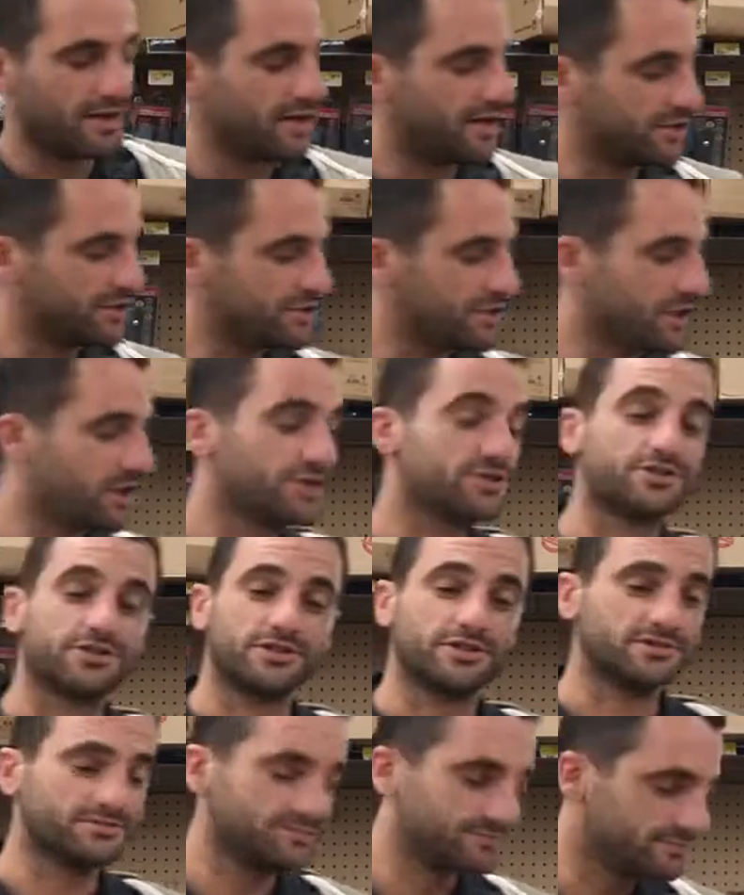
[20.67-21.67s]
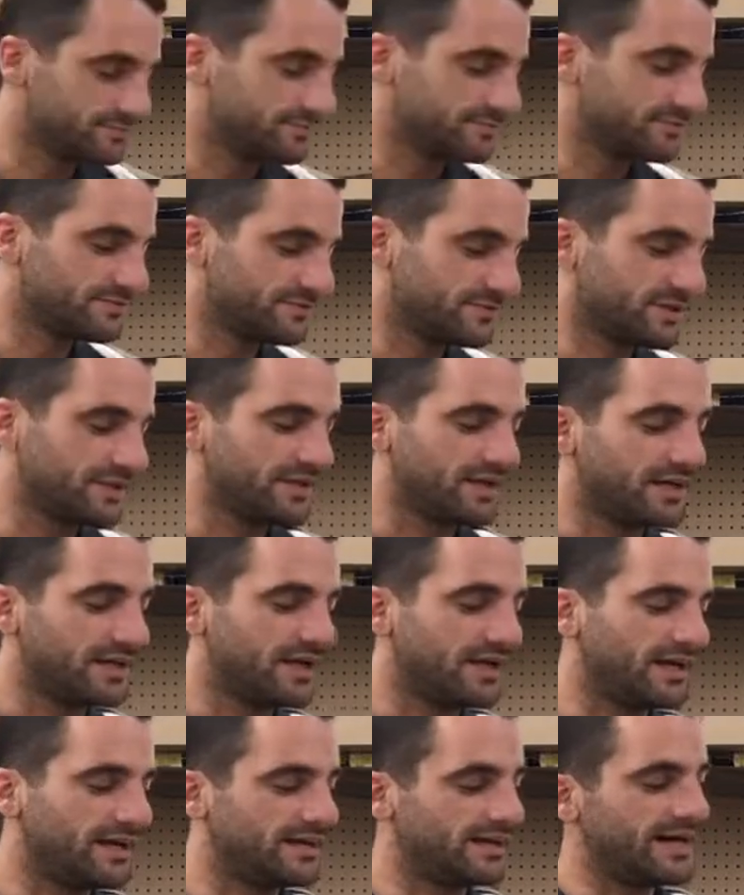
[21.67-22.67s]
a charger,
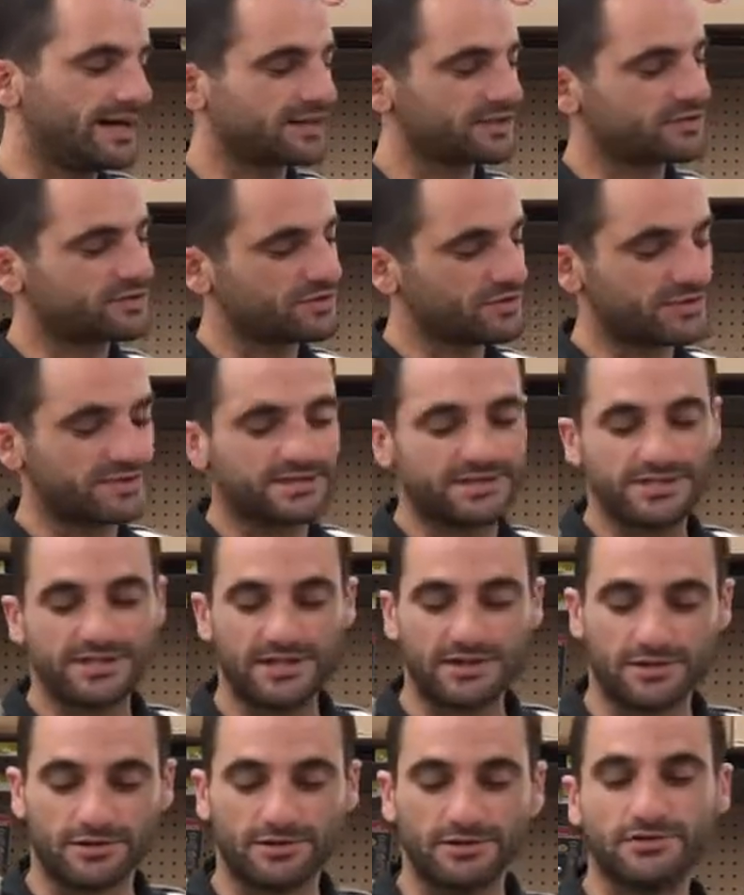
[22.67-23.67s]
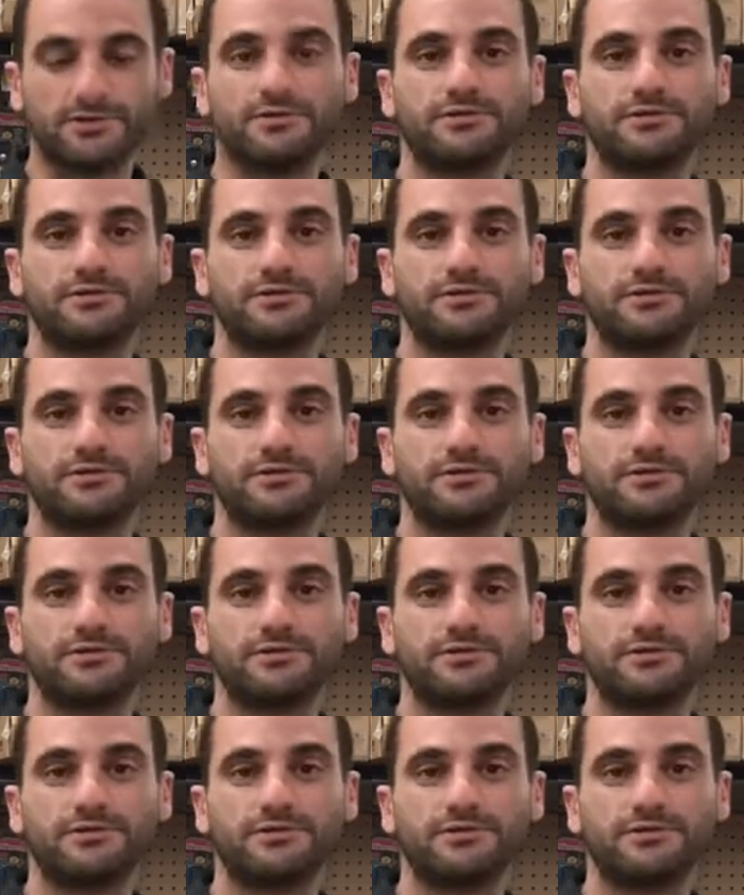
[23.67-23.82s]
an extra seal,